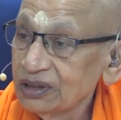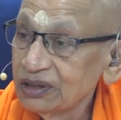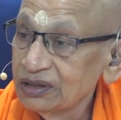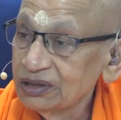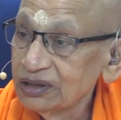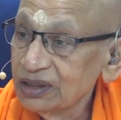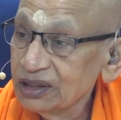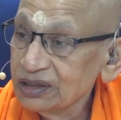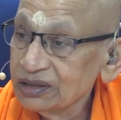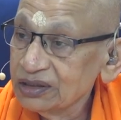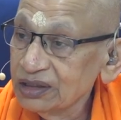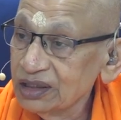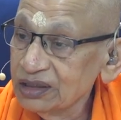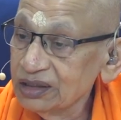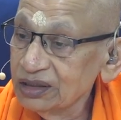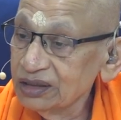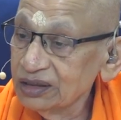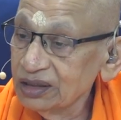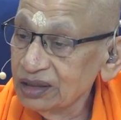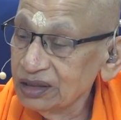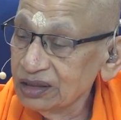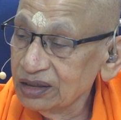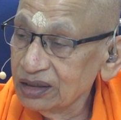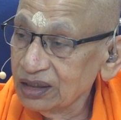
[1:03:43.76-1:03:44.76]
Just as in
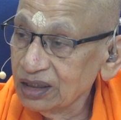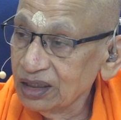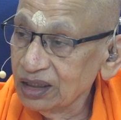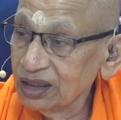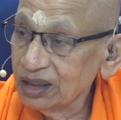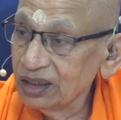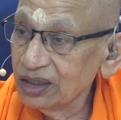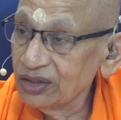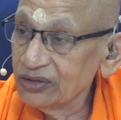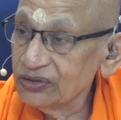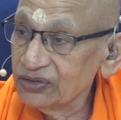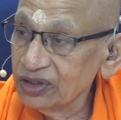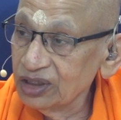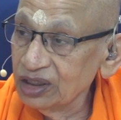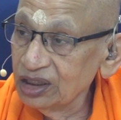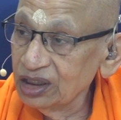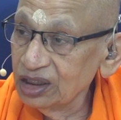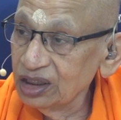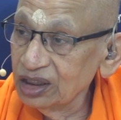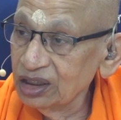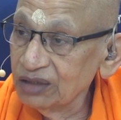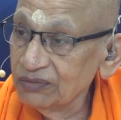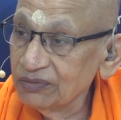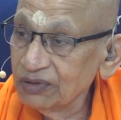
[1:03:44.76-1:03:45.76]
nidra,
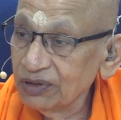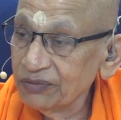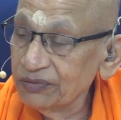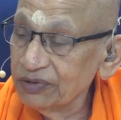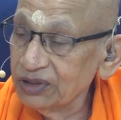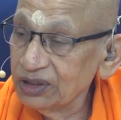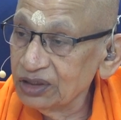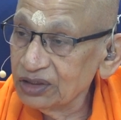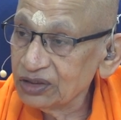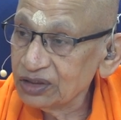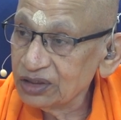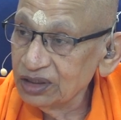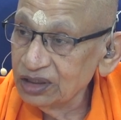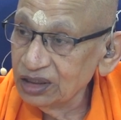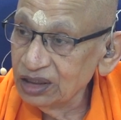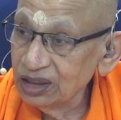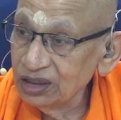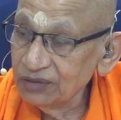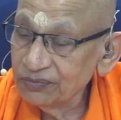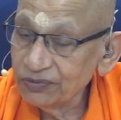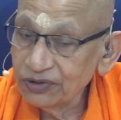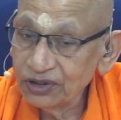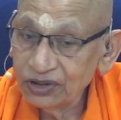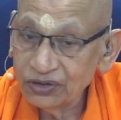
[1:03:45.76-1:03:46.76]

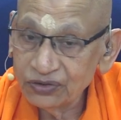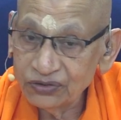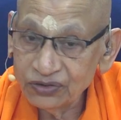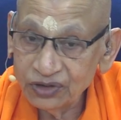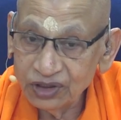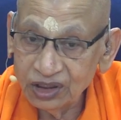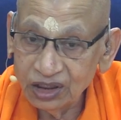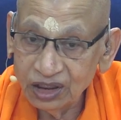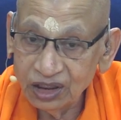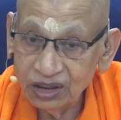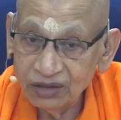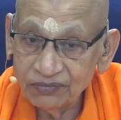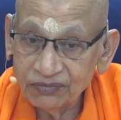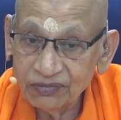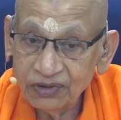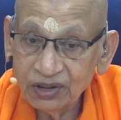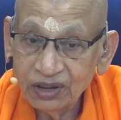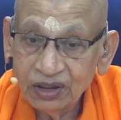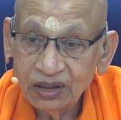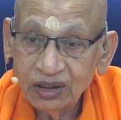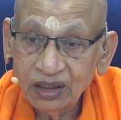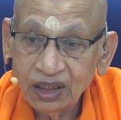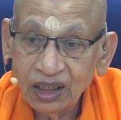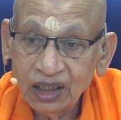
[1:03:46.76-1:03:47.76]
sleep and dream,
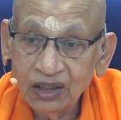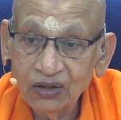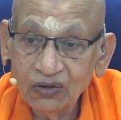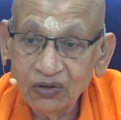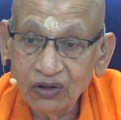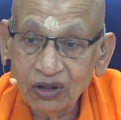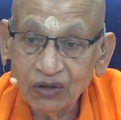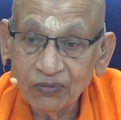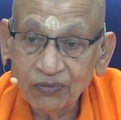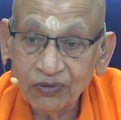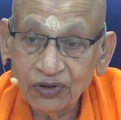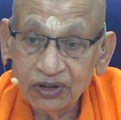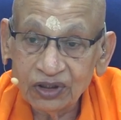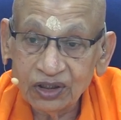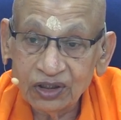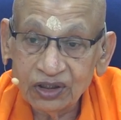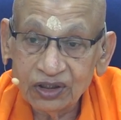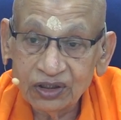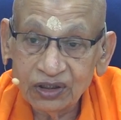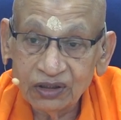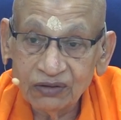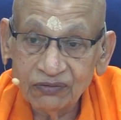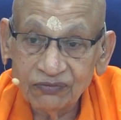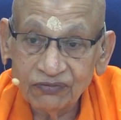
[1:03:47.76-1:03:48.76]
I look upon the
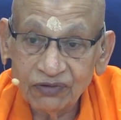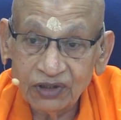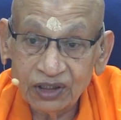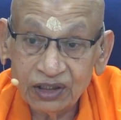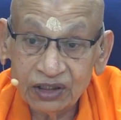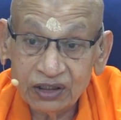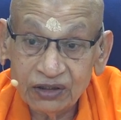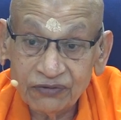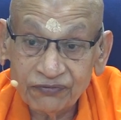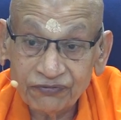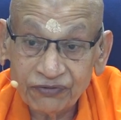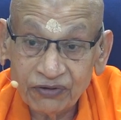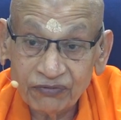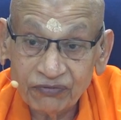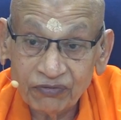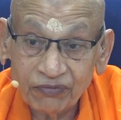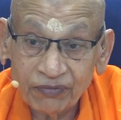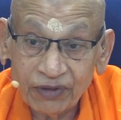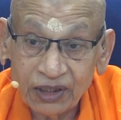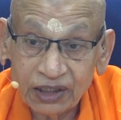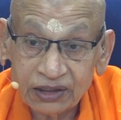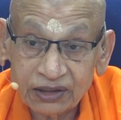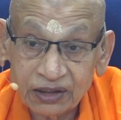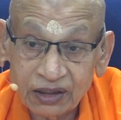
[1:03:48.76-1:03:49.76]
dream world as different from
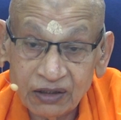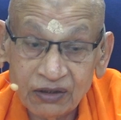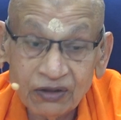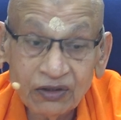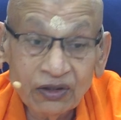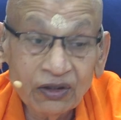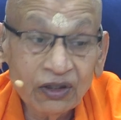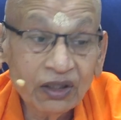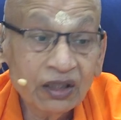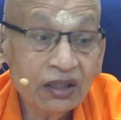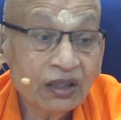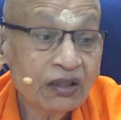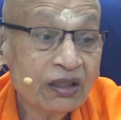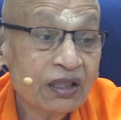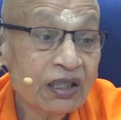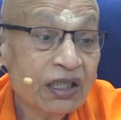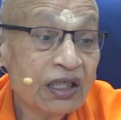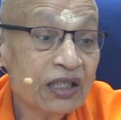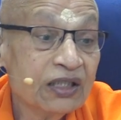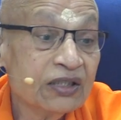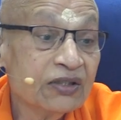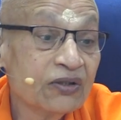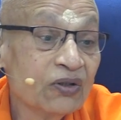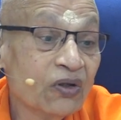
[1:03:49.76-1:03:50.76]
myself
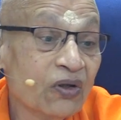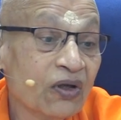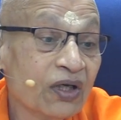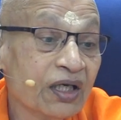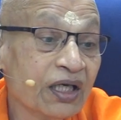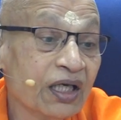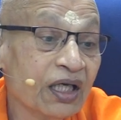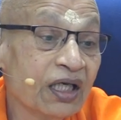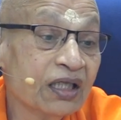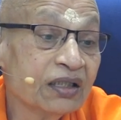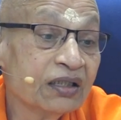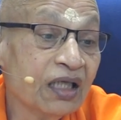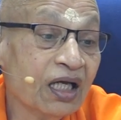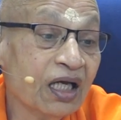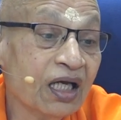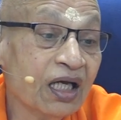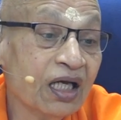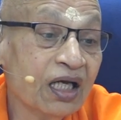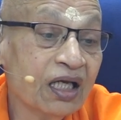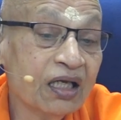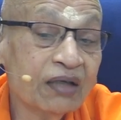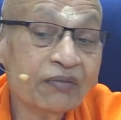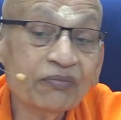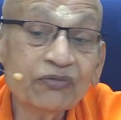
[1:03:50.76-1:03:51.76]
as long as
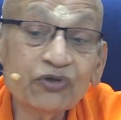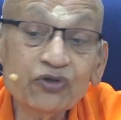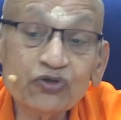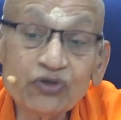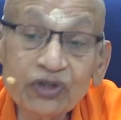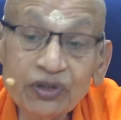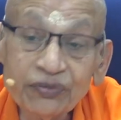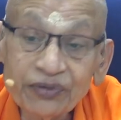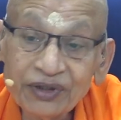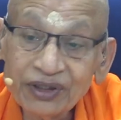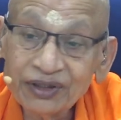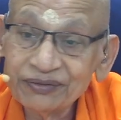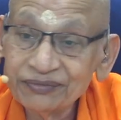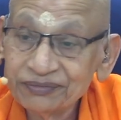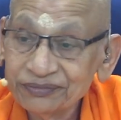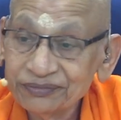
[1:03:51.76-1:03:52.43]
I am dreaming.